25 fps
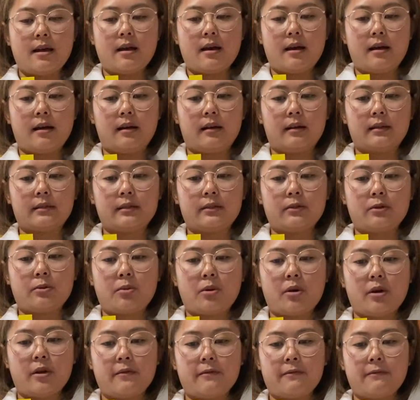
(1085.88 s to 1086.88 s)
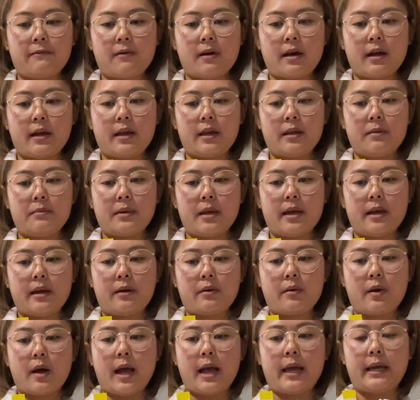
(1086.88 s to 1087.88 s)
0.5
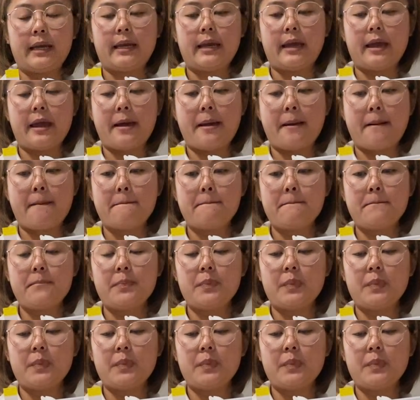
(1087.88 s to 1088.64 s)
ml IM,